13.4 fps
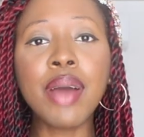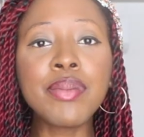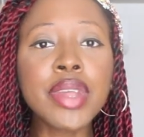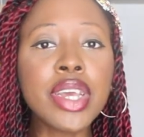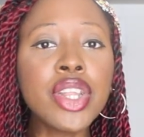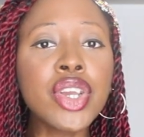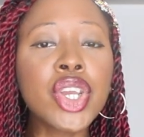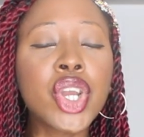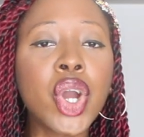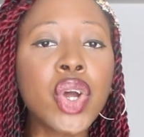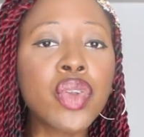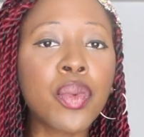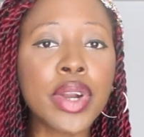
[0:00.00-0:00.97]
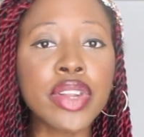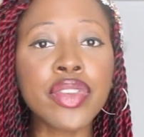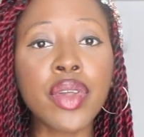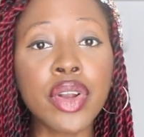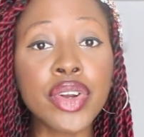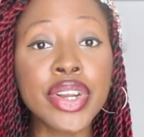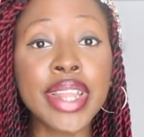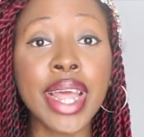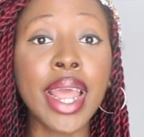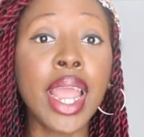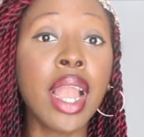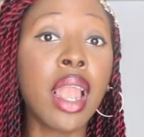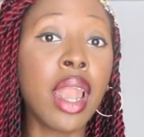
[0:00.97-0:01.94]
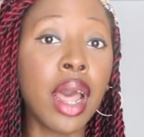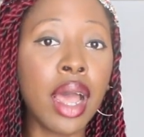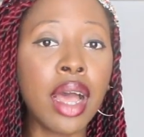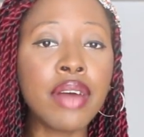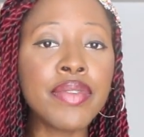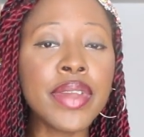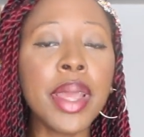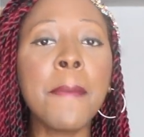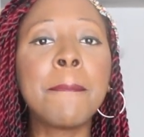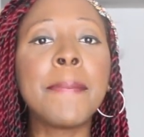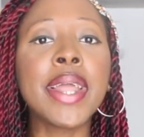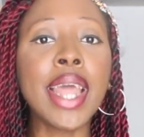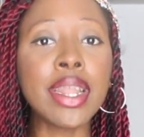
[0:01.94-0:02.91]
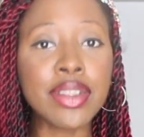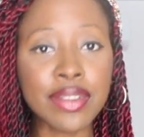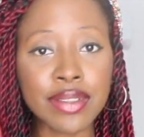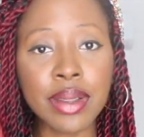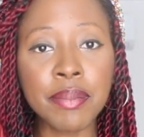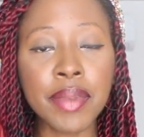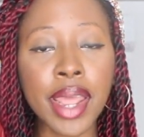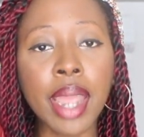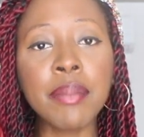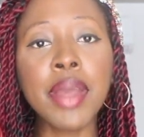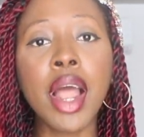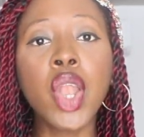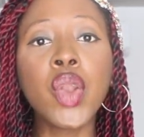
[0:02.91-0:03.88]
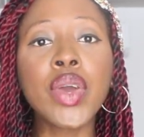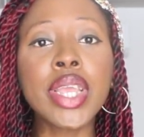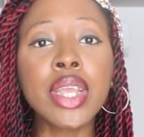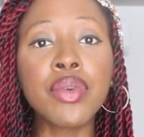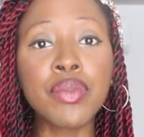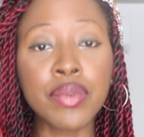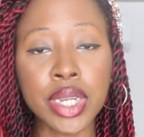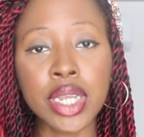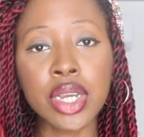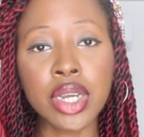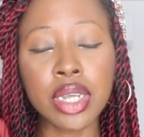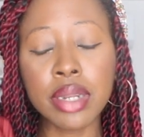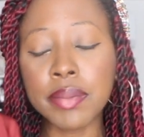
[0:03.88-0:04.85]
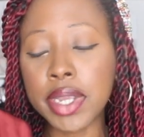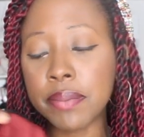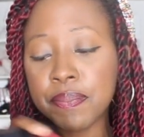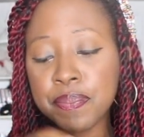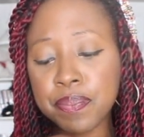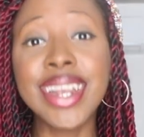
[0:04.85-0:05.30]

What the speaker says: I'm gonna go towards color that I love, but at the same time looking really good on me.